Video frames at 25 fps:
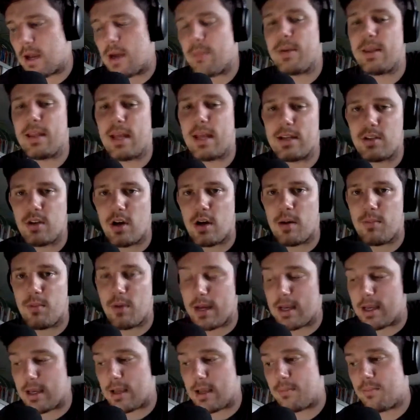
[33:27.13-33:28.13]
I mean, that's
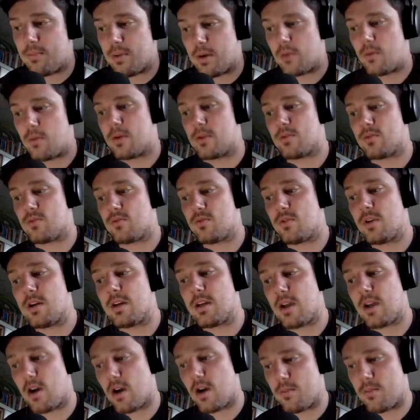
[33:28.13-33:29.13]
heartbreaking, but was
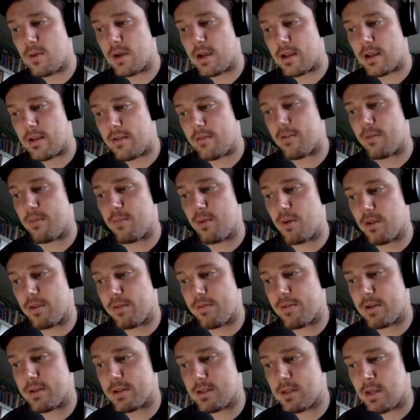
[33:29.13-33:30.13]
really heartbreaking for both
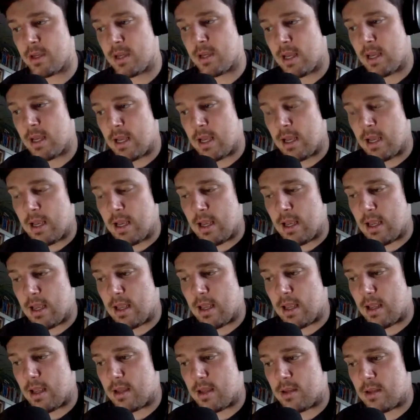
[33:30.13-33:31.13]
of us
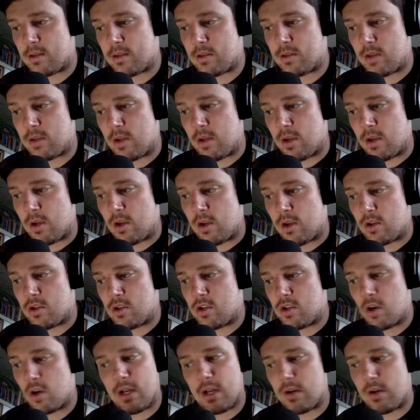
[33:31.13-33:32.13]
is
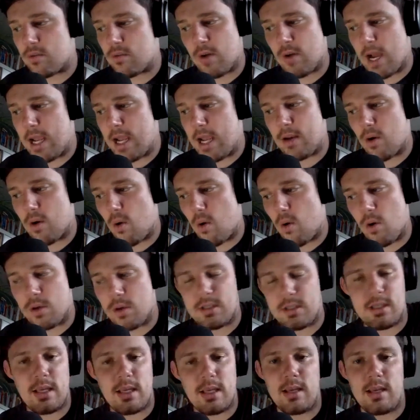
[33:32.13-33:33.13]
Joe didn't write or
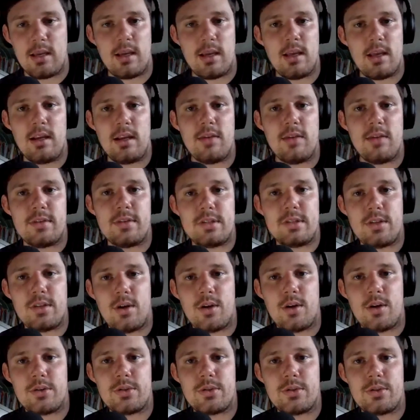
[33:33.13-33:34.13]
sing any of his
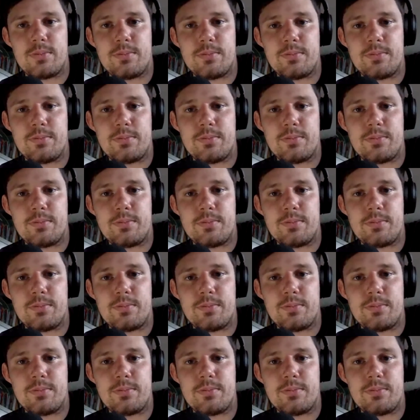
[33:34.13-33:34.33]
songs.